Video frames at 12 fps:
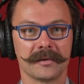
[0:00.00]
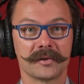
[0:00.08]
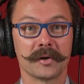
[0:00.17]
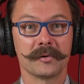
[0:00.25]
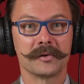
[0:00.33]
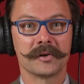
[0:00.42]

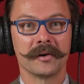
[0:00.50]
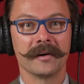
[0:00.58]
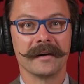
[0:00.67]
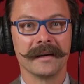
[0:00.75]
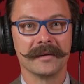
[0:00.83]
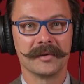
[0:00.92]

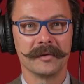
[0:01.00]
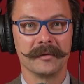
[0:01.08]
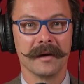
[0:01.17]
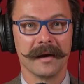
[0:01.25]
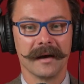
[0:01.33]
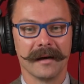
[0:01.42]
sojourn
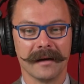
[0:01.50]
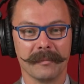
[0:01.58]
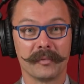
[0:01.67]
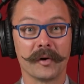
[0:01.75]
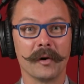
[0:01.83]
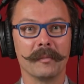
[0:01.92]
into
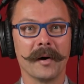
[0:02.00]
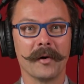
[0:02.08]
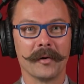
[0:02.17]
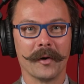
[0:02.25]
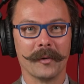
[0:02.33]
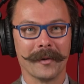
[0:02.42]
pro
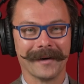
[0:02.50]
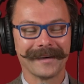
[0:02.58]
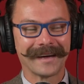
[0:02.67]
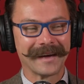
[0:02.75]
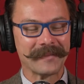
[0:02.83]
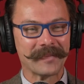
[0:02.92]
bono
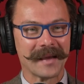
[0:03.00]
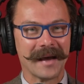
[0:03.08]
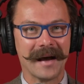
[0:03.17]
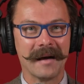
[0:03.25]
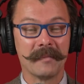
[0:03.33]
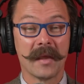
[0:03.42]
work,
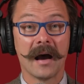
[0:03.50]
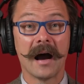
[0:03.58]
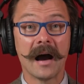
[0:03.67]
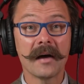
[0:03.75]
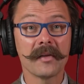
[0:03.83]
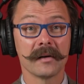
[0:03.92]

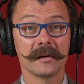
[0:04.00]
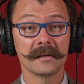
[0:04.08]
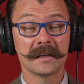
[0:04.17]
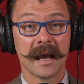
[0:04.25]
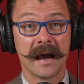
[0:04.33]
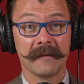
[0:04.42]

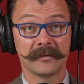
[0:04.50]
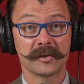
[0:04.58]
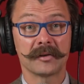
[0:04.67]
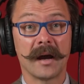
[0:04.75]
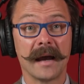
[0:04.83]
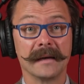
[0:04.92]
others have
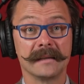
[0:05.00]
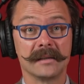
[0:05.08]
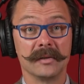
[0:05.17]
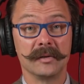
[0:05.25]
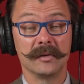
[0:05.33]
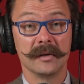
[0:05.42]

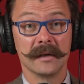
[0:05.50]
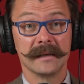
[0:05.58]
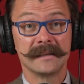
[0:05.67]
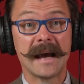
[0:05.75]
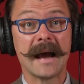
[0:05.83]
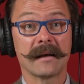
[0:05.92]
tried to
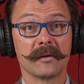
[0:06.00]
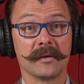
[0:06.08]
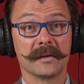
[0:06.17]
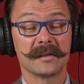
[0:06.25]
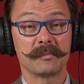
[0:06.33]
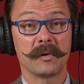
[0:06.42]

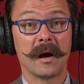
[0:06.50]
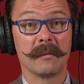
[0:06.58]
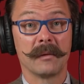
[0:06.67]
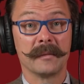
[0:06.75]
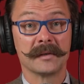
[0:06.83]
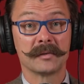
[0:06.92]
tackle this
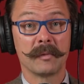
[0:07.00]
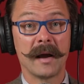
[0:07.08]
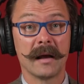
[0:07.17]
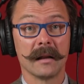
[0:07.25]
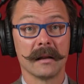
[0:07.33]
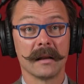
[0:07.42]
problem as
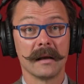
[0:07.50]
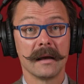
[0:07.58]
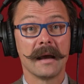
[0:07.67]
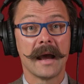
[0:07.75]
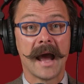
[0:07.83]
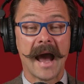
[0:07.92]
well.
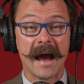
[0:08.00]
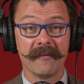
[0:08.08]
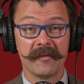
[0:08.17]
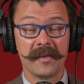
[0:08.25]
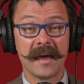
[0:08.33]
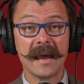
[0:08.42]

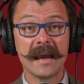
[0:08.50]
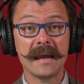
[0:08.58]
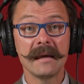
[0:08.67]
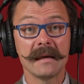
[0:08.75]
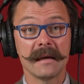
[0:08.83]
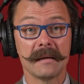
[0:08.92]
Have
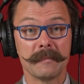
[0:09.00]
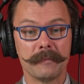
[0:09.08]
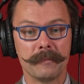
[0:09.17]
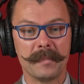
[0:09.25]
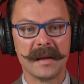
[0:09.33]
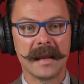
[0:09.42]
they
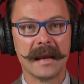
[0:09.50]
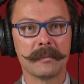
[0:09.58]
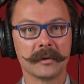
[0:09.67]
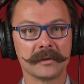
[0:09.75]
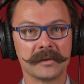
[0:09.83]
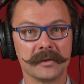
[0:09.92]
been
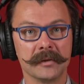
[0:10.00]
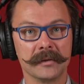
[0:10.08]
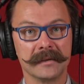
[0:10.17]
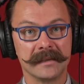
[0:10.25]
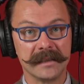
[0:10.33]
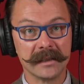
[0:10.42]
able
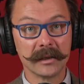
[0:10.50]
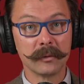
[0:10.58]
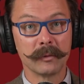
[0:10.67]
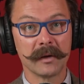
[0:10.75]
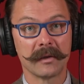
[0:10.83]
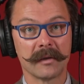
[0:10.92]
to
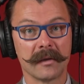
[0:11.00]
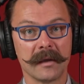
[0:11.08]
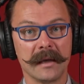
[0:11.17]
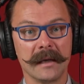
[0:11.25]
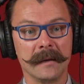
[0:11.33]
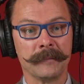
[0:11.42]
deal with
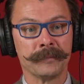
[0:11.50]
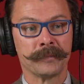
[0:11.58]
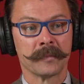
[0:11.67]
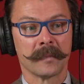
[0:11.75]
this